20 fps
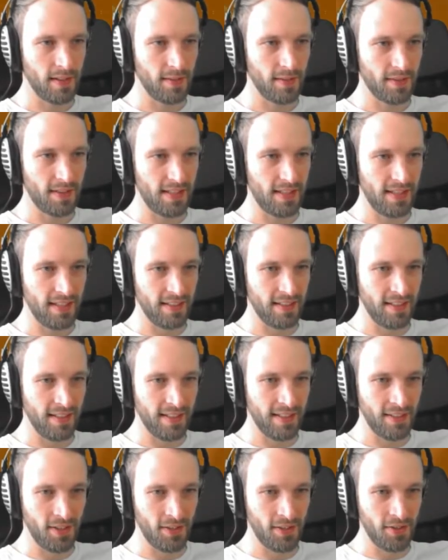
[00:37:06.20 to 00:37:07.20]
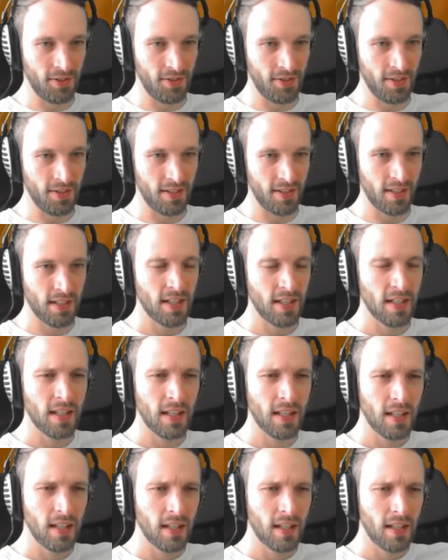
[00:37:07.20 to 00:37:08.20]
Still not used to this.
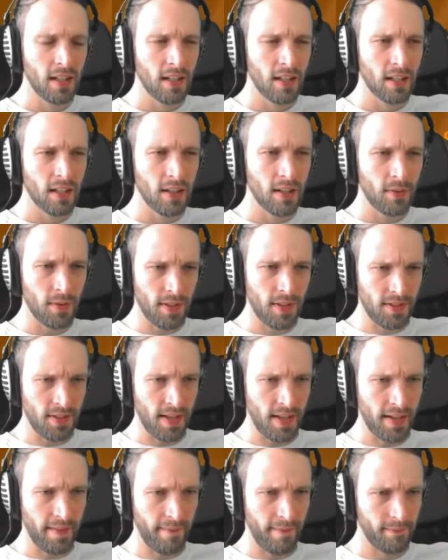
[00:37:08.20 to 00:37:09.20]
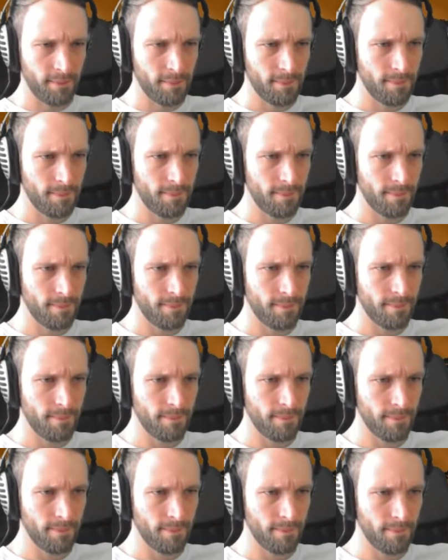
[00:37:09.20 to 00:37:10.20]
What is that?
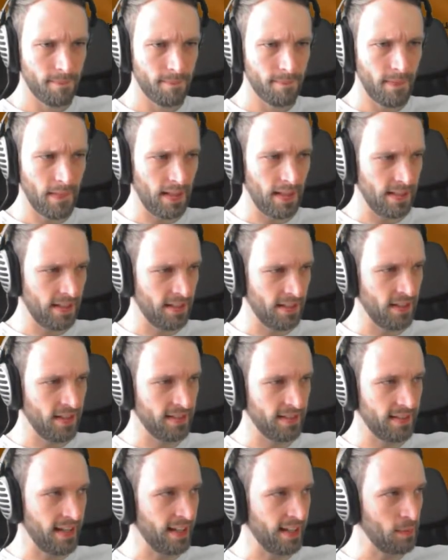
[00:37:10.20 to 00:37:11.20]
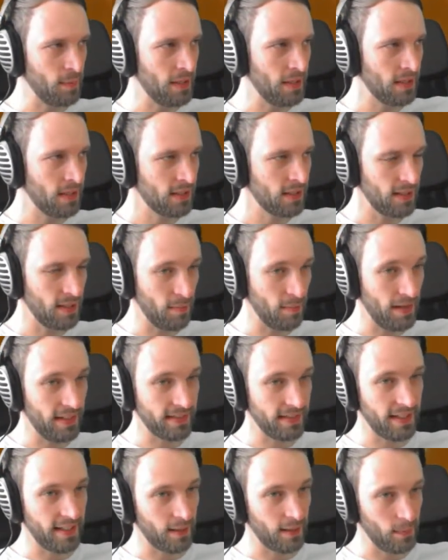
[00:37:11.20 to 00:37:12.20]
Is that gonna attack me? It might
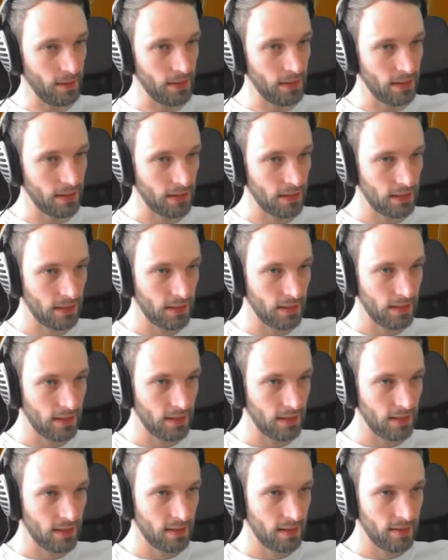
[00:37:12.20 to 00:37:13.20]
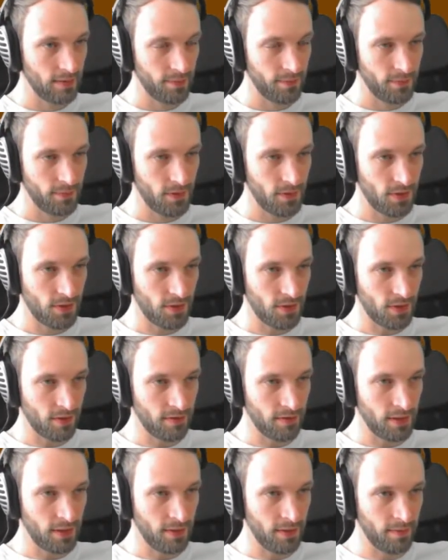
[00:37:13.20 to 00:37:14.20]
attack me.
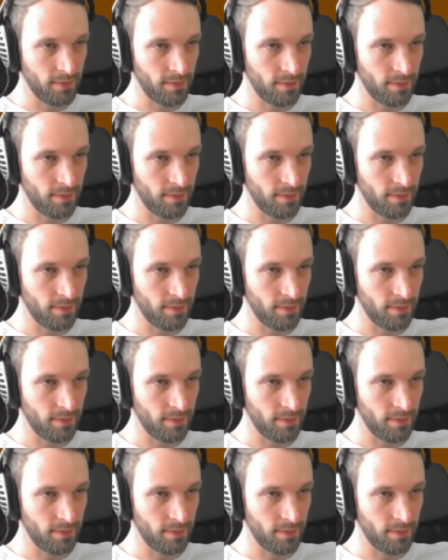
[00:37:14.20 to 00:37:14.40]
Sovereign.